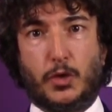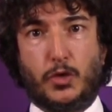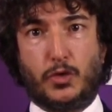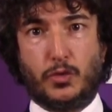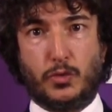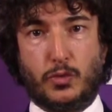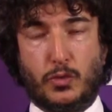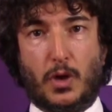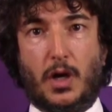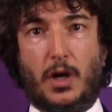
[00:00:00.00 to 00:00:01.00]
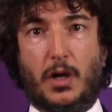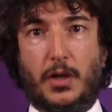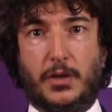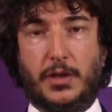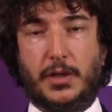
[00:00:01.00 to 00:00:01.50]
to
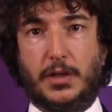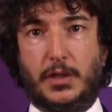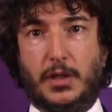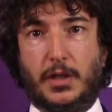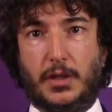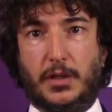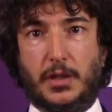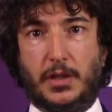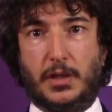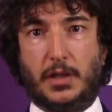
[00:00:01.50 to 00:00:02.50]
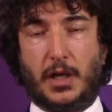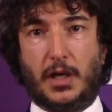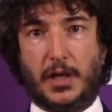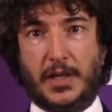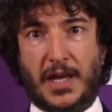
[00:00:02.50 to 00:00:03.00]
the
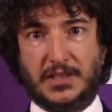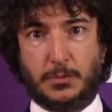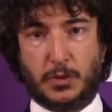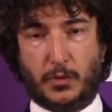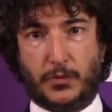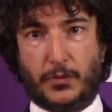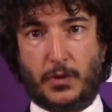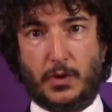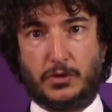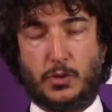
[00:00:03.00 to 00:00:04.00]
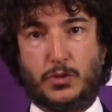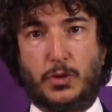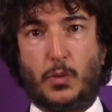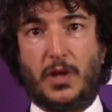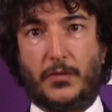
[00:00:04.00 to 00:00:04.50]
enhancement of
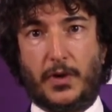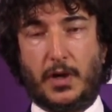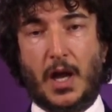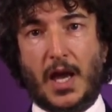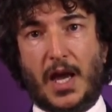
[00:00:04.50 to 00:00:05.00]
social welfare.